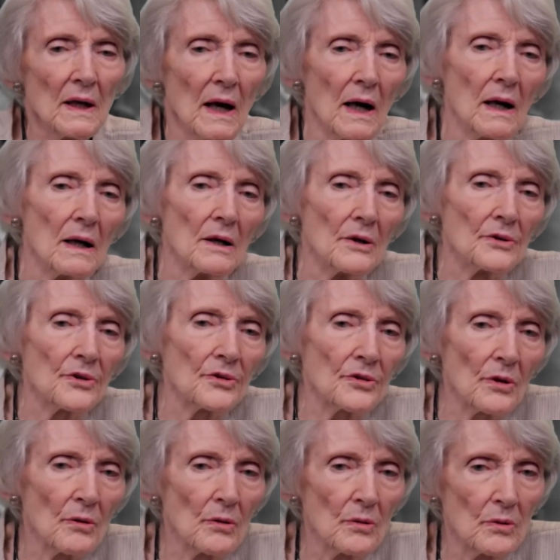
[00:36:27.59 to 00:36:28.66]
Uh,
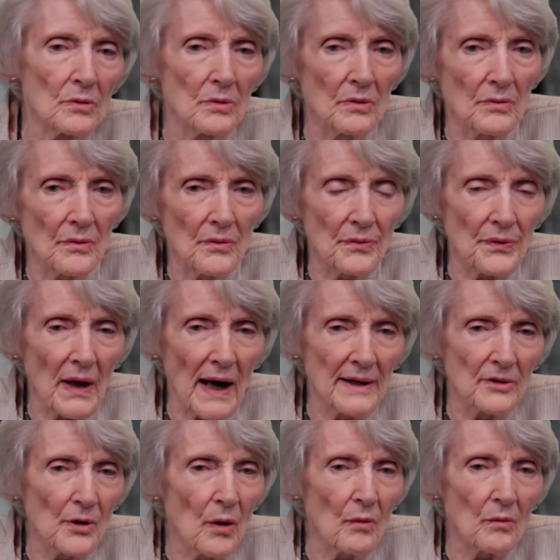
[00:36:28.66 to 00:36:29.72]
so I
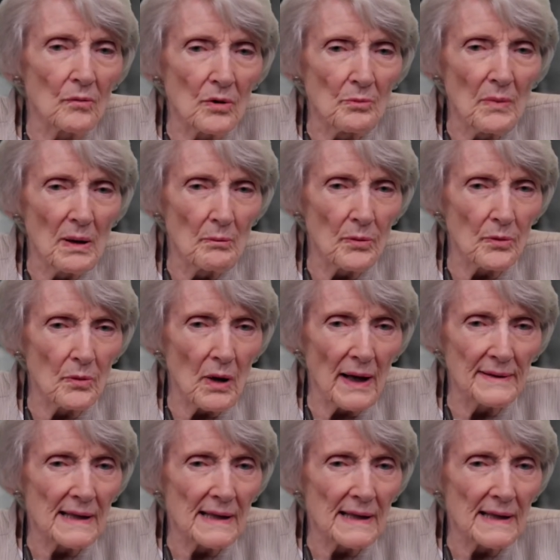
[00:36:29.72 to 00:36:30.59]
don't remember, I,